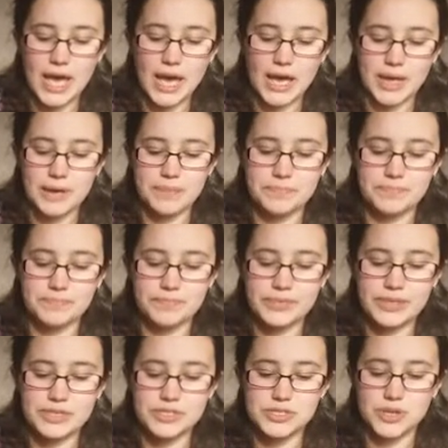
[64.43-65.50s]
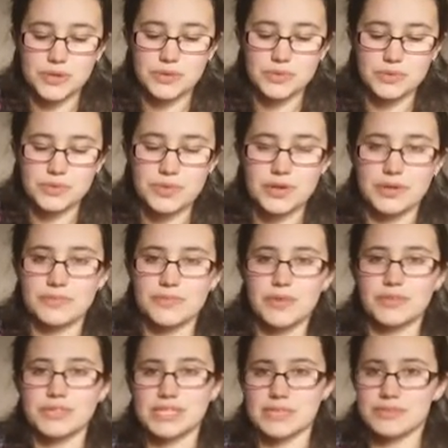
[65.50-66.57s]
Um, so
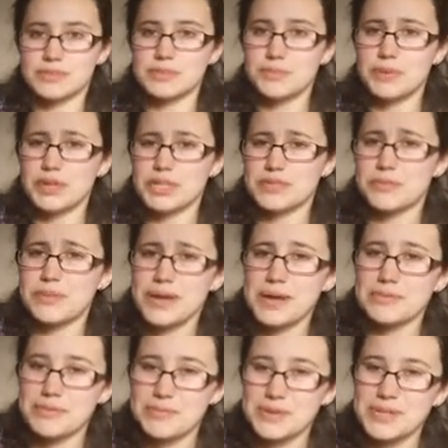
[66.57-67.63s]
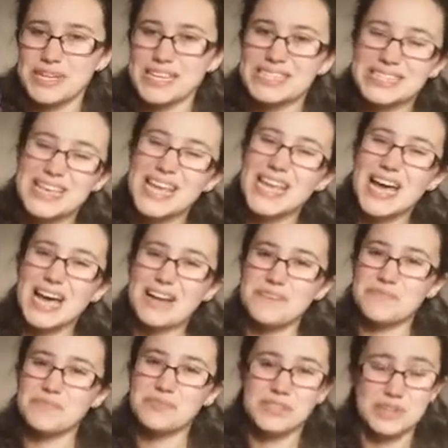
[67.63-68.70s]
obviously spoilers for Bring Up the Bodies.
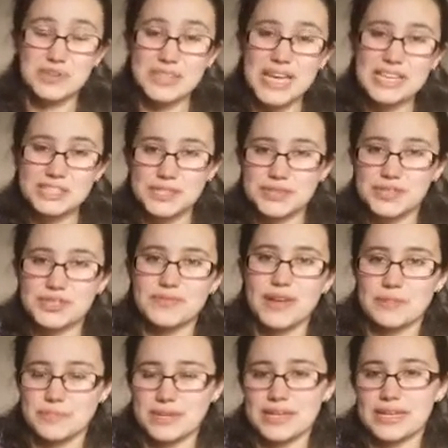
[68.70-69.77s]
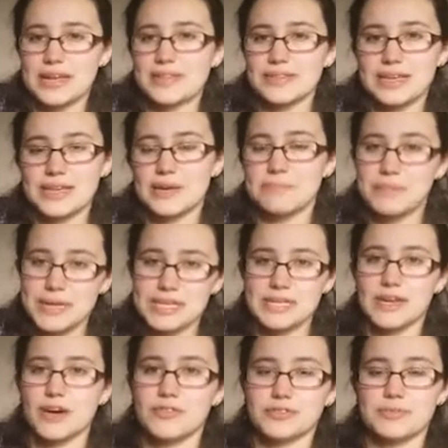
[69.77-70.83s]
Um, so the execution of Anne Boleyn and the
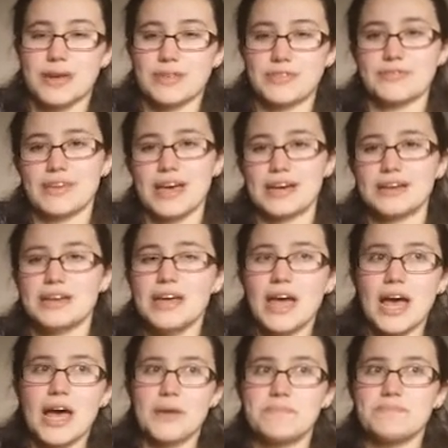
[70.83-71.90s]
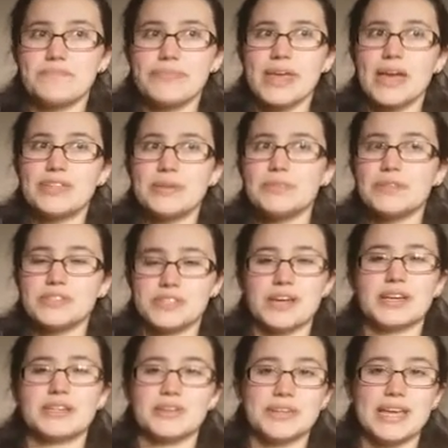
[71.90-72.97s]
immediate aftermath of that. Um, and then we
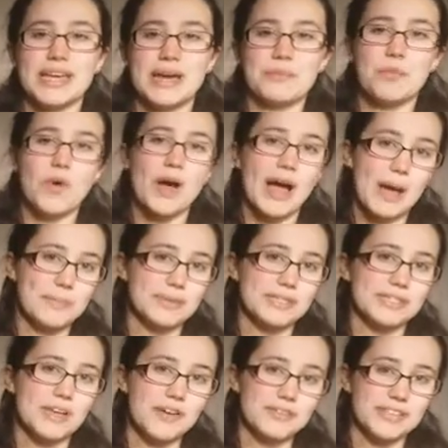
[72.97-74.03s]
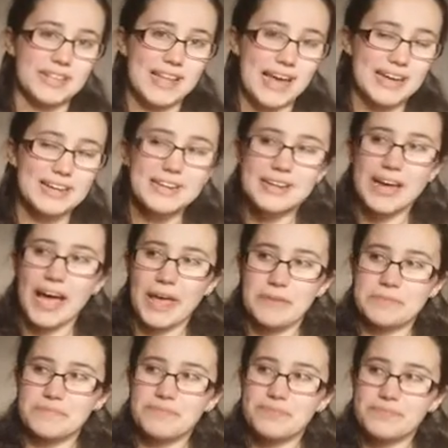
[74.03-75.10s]
started looking at what happens after that.
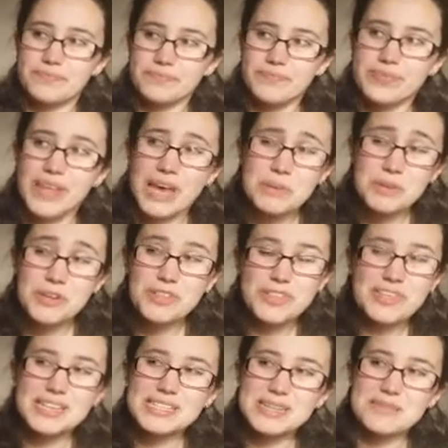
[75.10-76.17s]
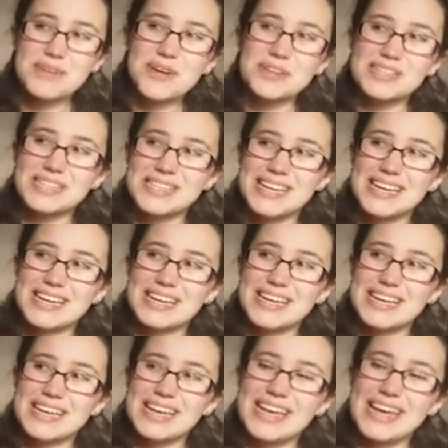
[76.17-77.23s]
Um, and one of the things I'm noticing
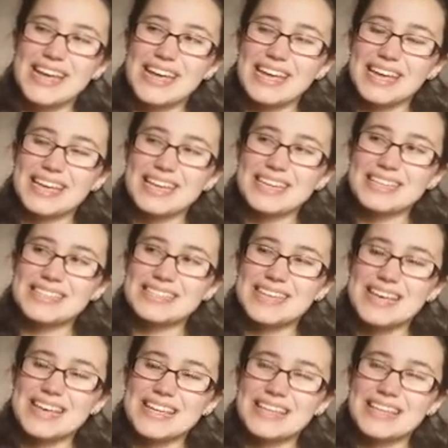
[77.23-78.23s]
is